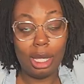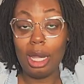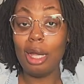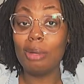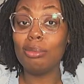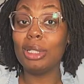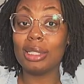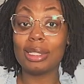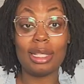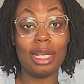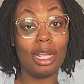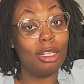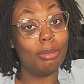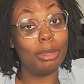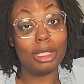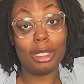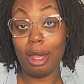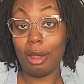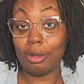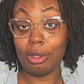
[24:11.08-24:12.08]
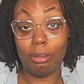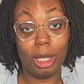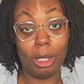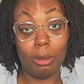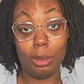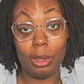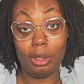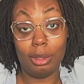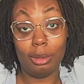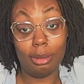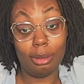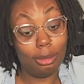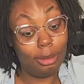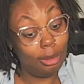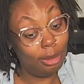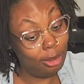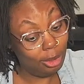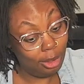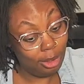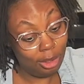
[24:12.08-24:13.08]
I'm not saying I'm Italian, baby,
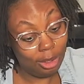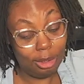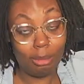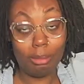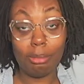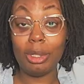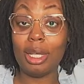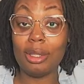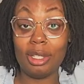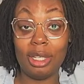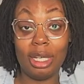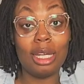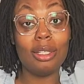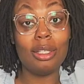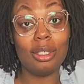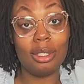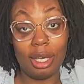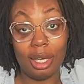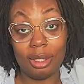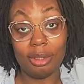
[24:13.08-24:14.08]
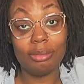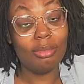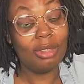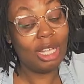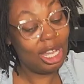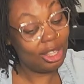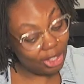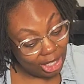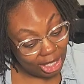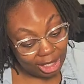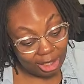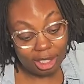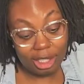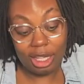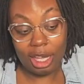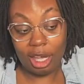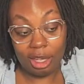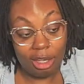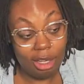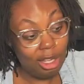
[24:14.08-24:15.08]
but I think I did that. I think I did
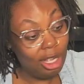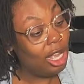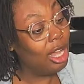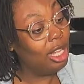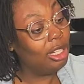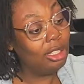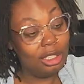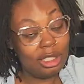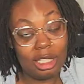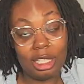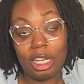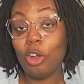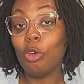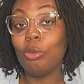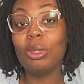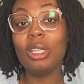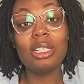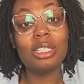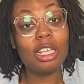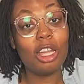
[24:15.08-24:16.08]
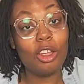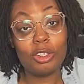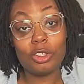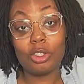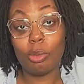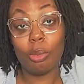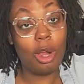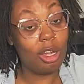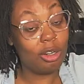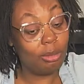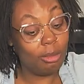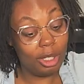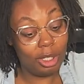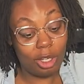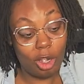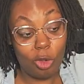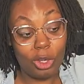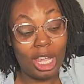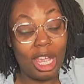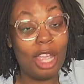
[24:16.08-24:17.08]
that. Listen, I hope the Italians are proud of
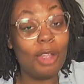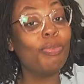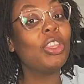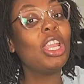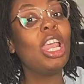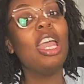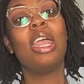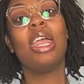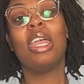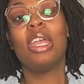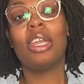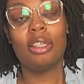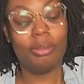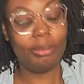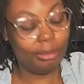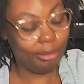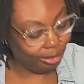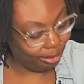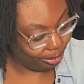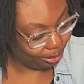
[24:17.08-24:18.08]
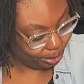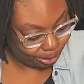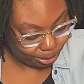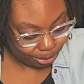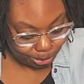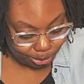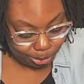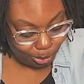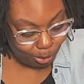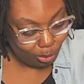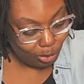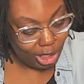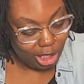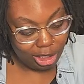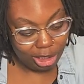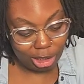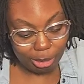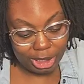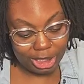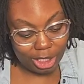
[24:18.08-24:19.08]
me. Okay, it.
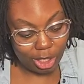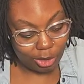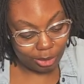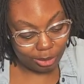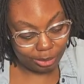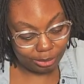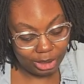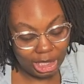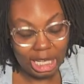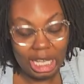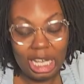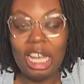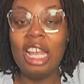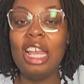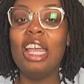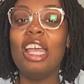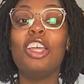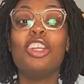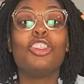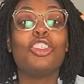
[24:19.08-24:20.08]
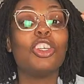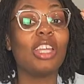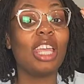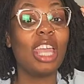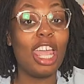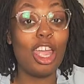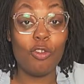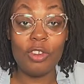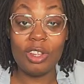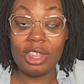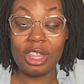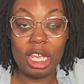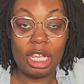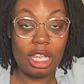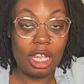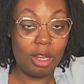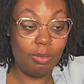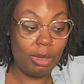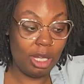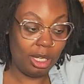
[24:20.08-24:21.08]
Let me tell you, it took everything
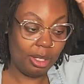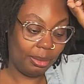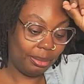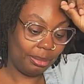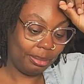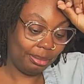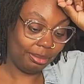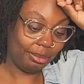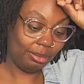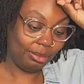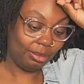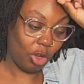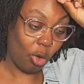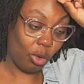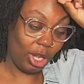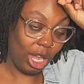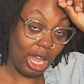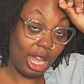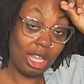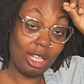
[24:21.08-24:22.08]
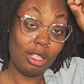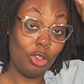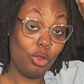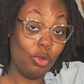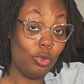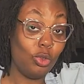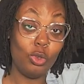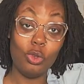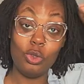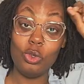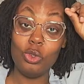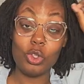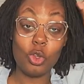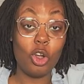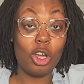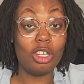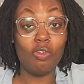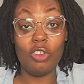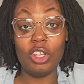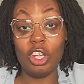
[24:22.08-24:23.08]
in me. Okay, you
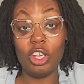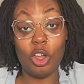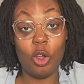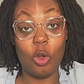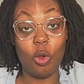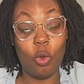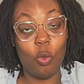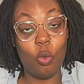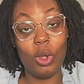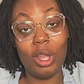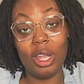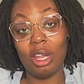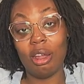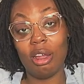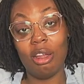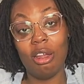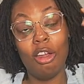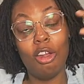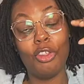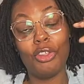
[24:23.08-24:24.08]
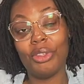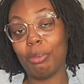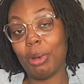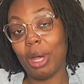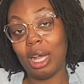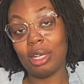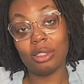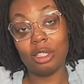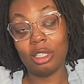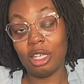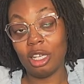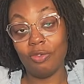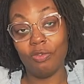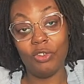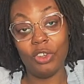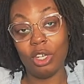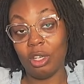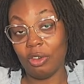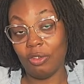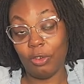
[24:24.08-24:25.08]
saw in the video where the pasta didn't
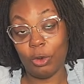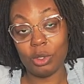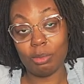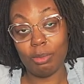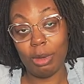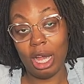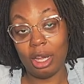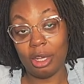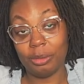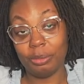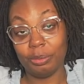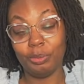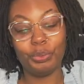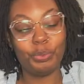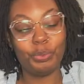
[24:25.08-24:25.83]
fit in the first pot.